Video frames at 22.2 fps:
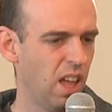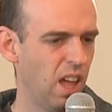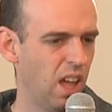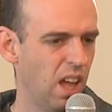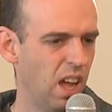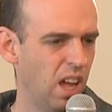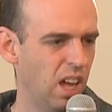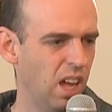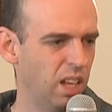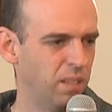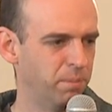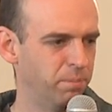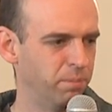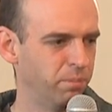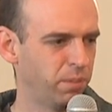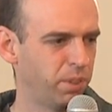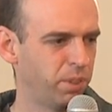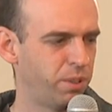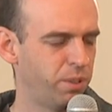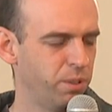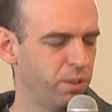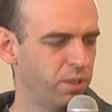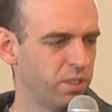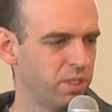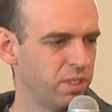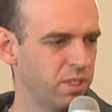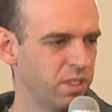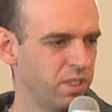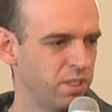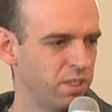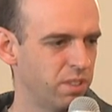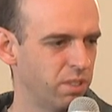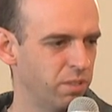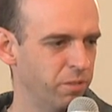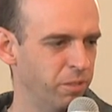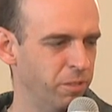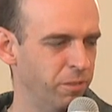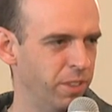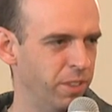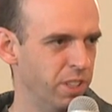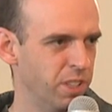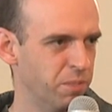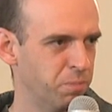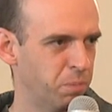Um, CUDA is sort of
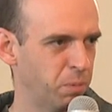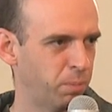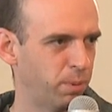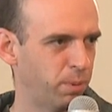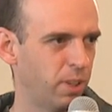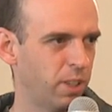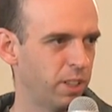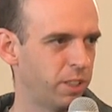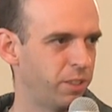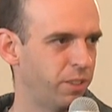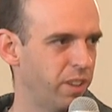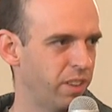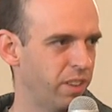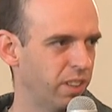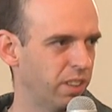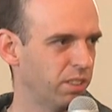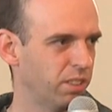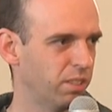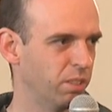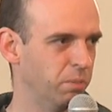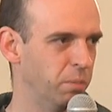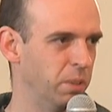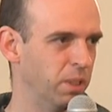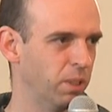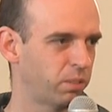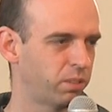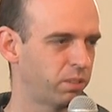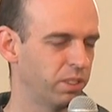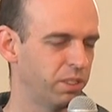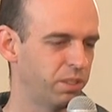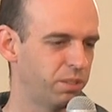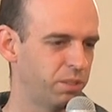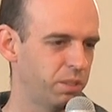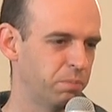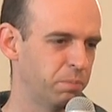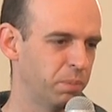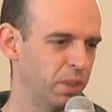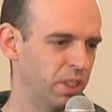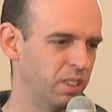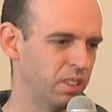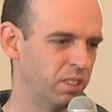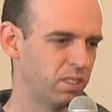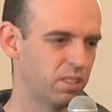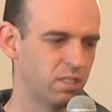NVIDIA's proprietary thing, so you'd be locked into it,
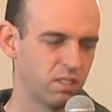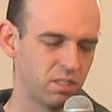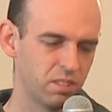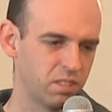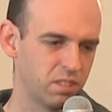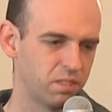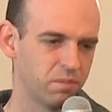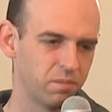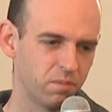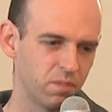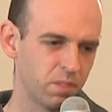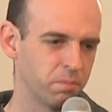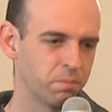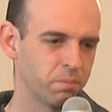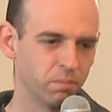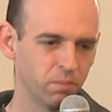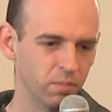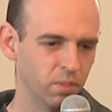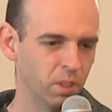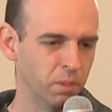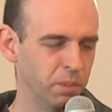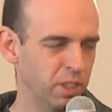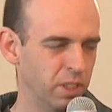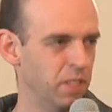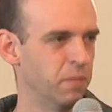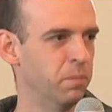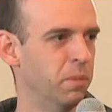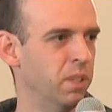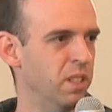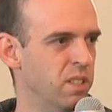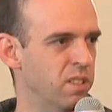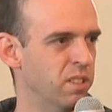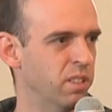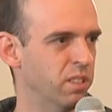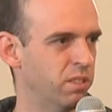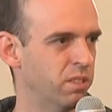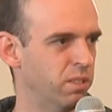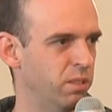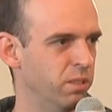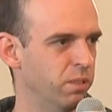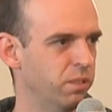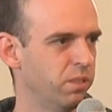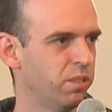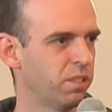but it's nominally a bit easier to
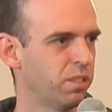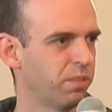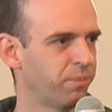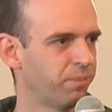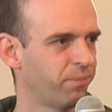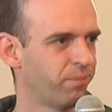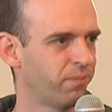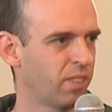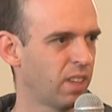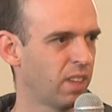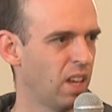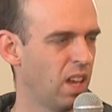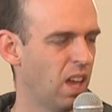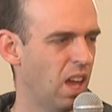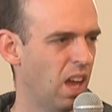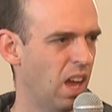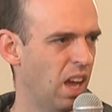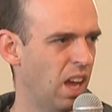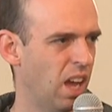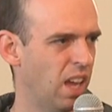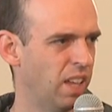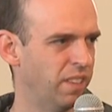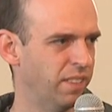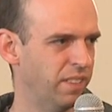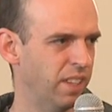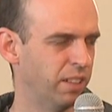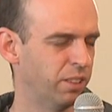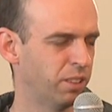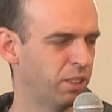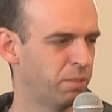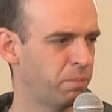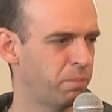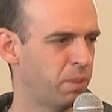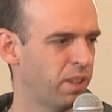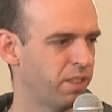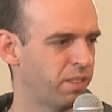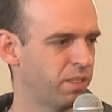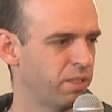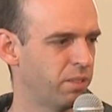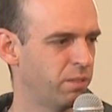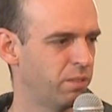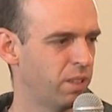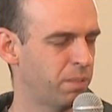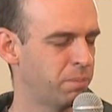use. And there are
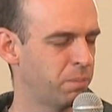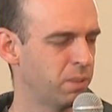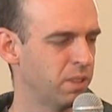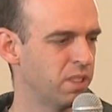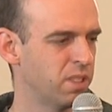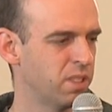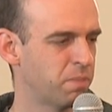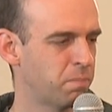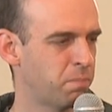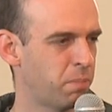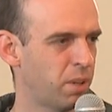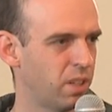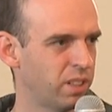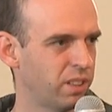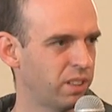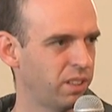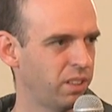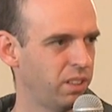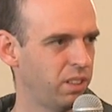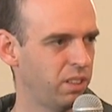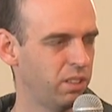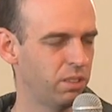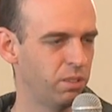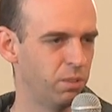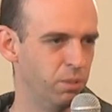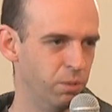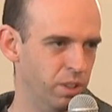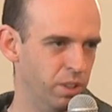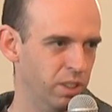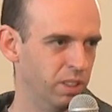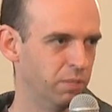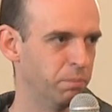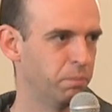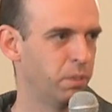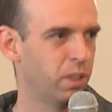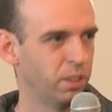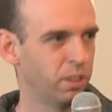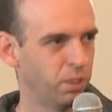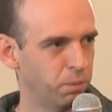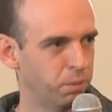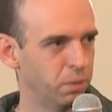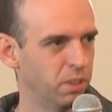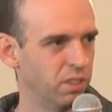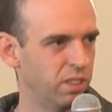Python wrappers, PyCUDA and
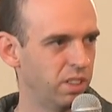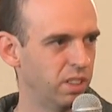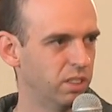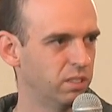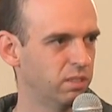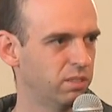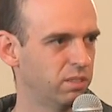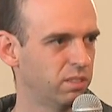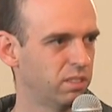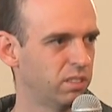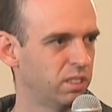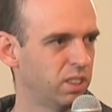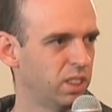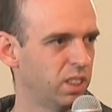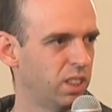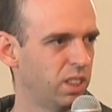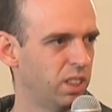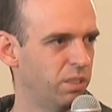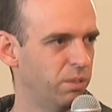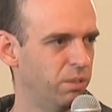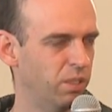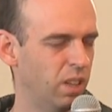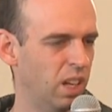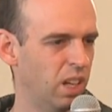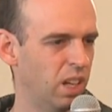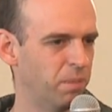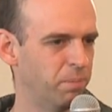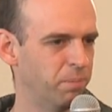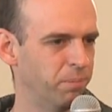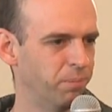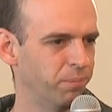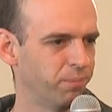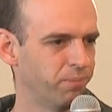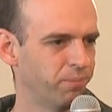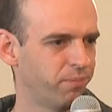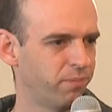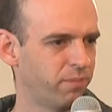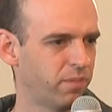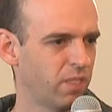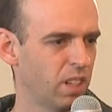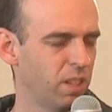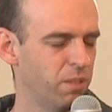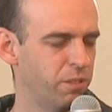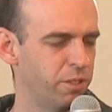PyOpenCL, um,
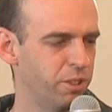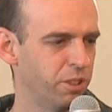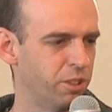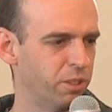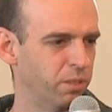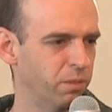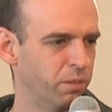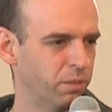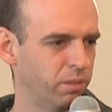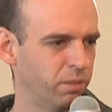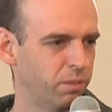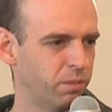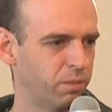which you can,